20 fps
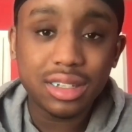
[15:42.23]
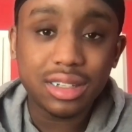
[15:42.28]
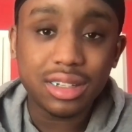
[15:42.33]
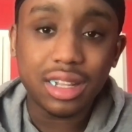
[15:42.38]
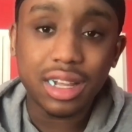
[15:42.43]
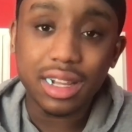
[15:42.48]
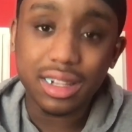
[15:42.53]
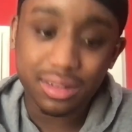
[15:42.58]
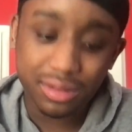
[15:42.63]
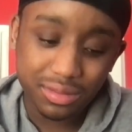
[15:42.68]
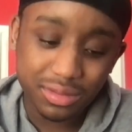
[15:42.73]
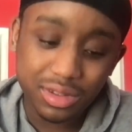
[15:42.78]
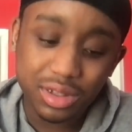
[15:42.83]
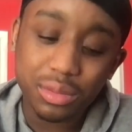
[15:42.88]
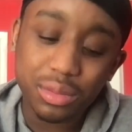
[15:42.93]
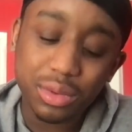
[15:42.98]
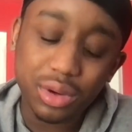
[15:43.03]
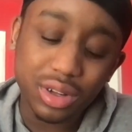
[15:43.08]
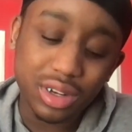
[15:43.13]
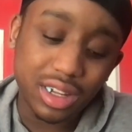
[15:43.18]
Like,
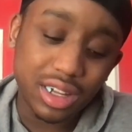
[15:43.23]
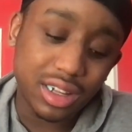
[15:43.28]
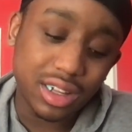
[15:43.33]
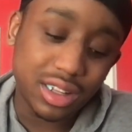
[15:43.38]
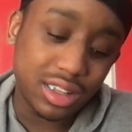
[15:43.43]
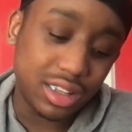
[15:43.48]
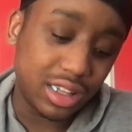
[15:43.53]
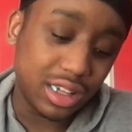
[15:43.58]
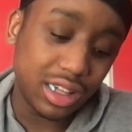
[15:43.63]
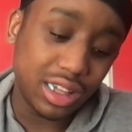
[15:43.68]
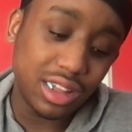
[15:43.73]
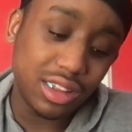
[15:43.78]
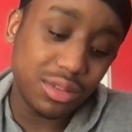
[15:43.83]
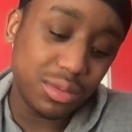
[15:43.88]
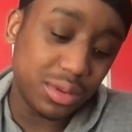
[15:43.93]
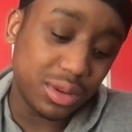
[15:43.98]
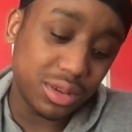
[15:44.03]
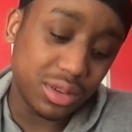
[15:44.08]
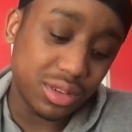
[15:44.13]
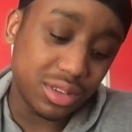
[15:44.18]
come on now. Like, he's
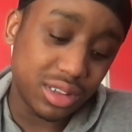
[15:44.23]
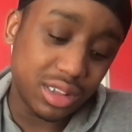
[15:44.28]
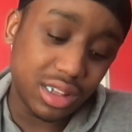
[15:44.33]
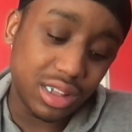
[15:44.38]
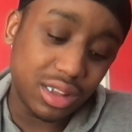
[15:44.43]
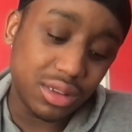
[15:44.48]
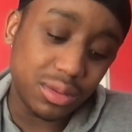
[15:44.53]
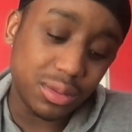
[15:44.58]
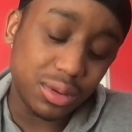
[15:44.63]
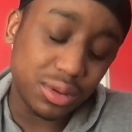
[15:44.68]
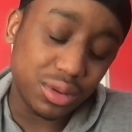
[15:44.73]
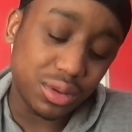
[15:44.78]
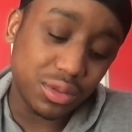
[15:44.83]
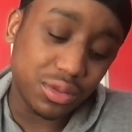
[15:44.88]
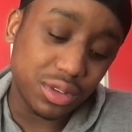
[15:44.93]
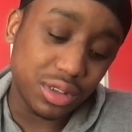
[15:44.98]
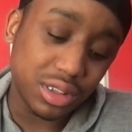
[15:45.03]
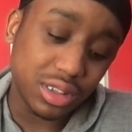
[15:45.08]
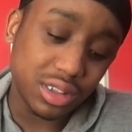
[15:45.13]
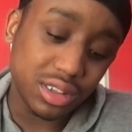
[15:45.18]
been doing
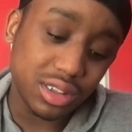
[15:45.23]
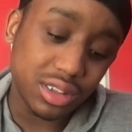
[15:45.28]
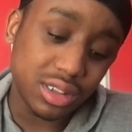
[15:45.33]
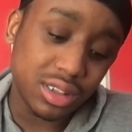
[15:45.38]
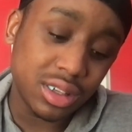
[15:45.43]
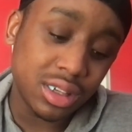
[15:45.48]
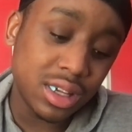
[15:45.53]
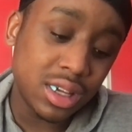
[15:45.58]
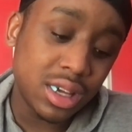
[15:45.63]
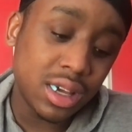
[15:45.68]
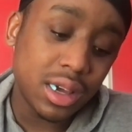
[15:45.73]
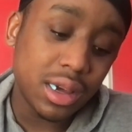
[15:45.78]
really good.